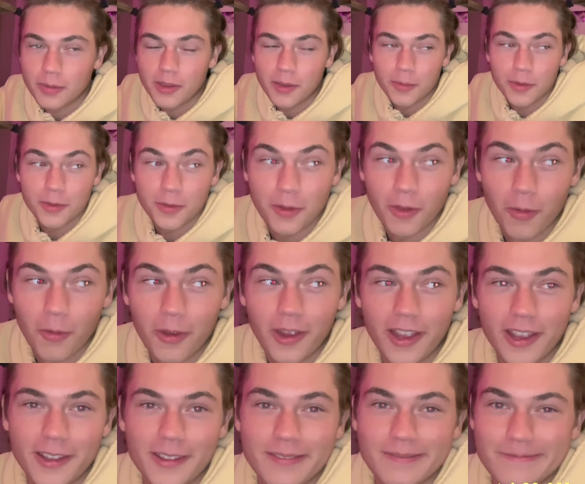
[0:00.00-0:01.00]
Sleep is for the
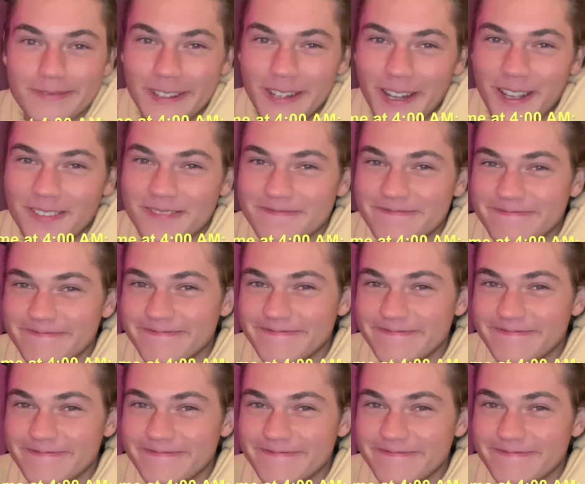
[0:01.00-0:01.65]
week, you know?